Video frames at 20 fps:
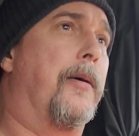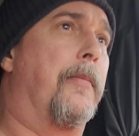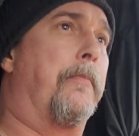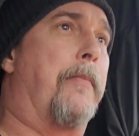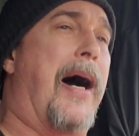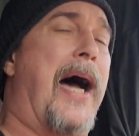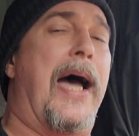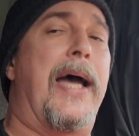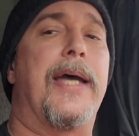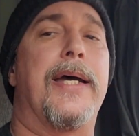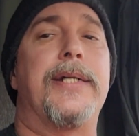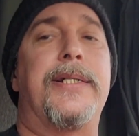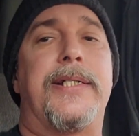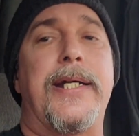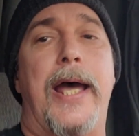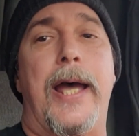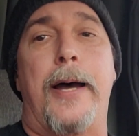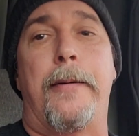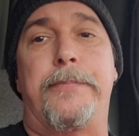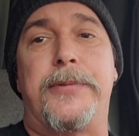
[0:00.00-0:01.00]
my
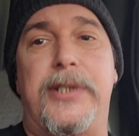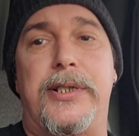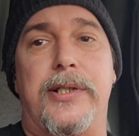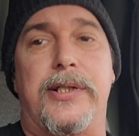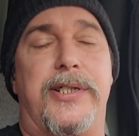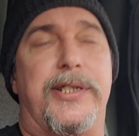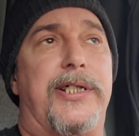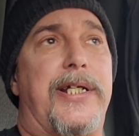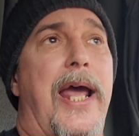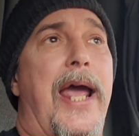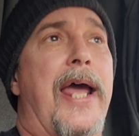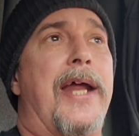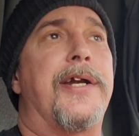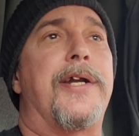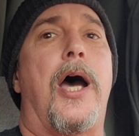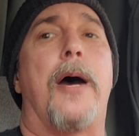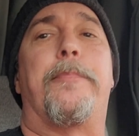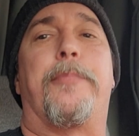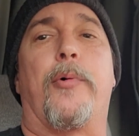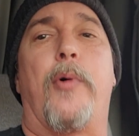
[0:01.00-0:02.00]
adepts stand
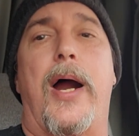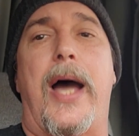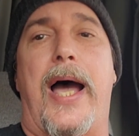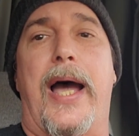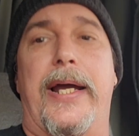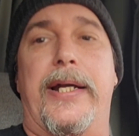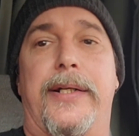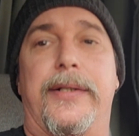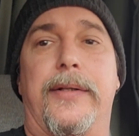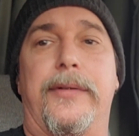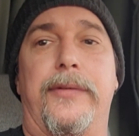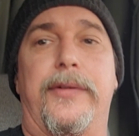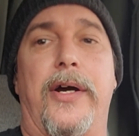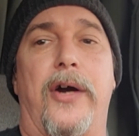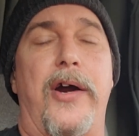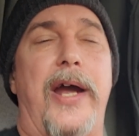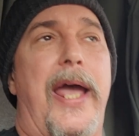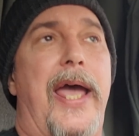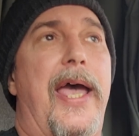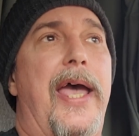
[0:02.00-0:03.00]
upright,
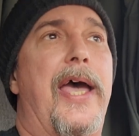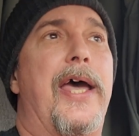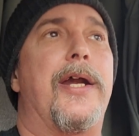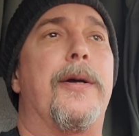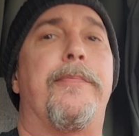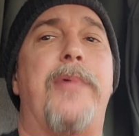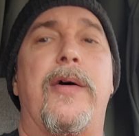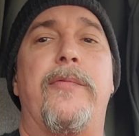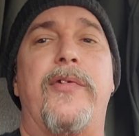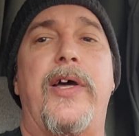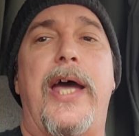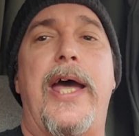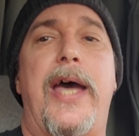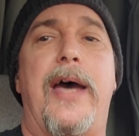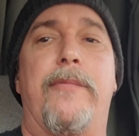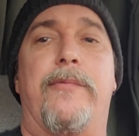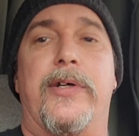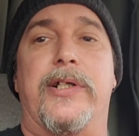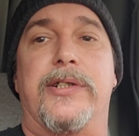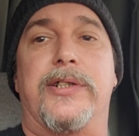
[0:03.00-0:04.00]
their head above the
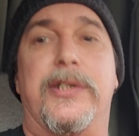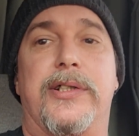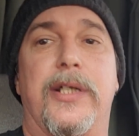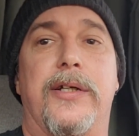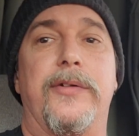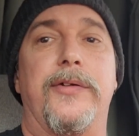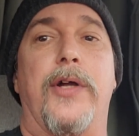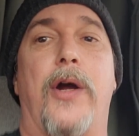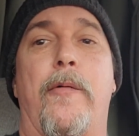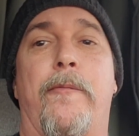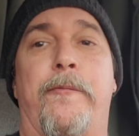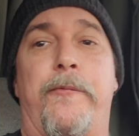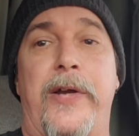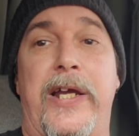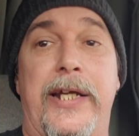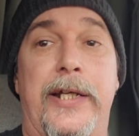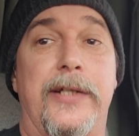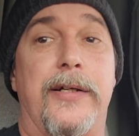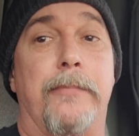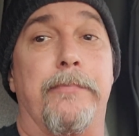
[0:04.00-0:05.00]
heavens, their
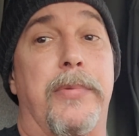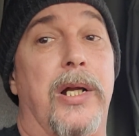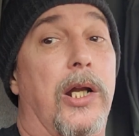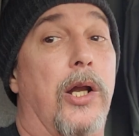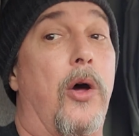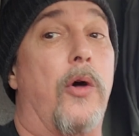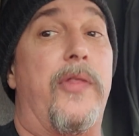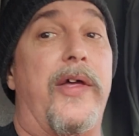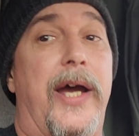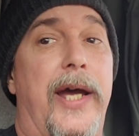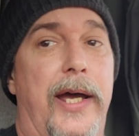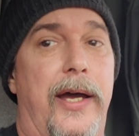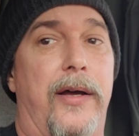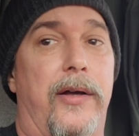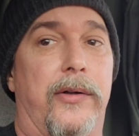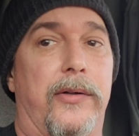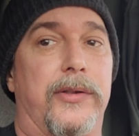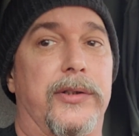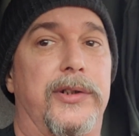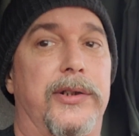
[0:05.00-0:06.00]
feet below the
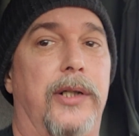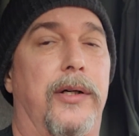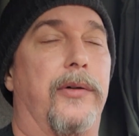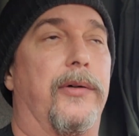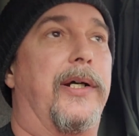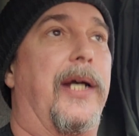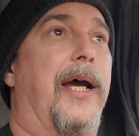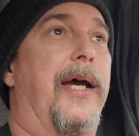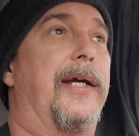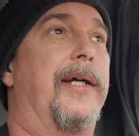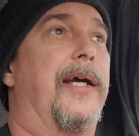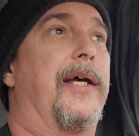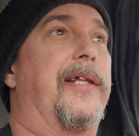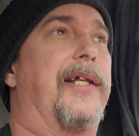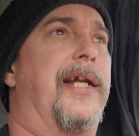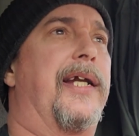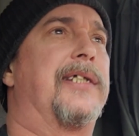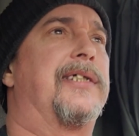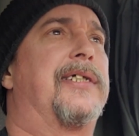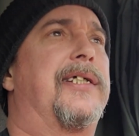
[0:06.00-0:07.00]
hells. Okay, and
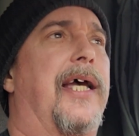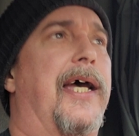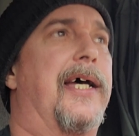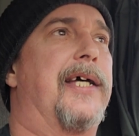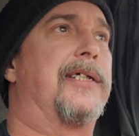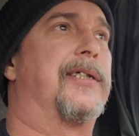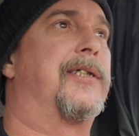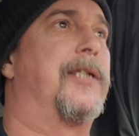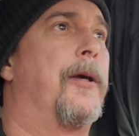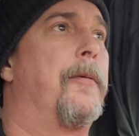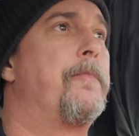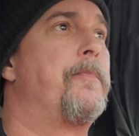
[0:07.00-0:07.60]
then it says,